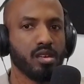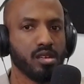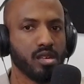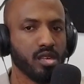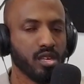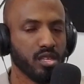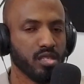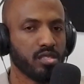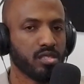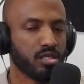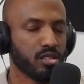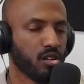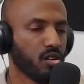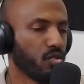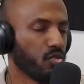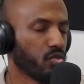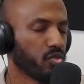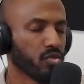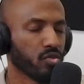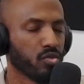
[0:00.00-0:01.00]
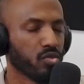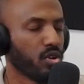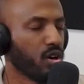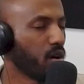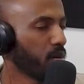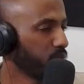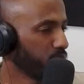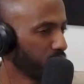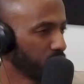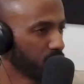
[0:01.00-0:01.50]
It's gone through
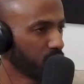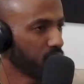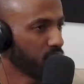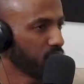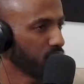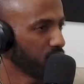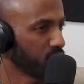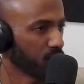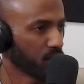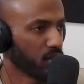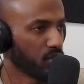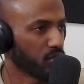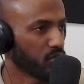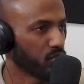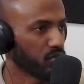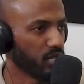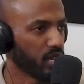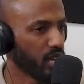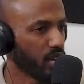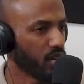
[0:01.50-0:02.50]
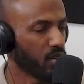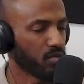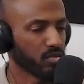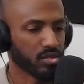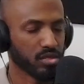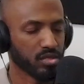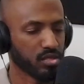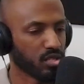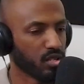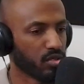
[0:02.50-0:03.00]
ups, it's gone through downs,
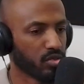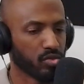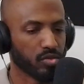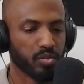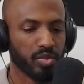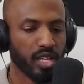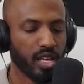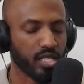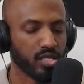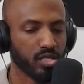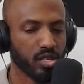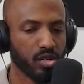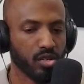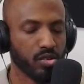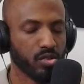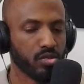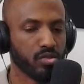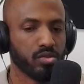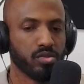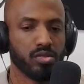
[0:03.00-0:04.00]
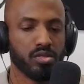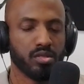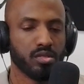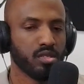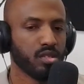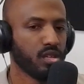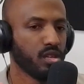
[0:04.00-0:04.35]
it's gone through plateaus,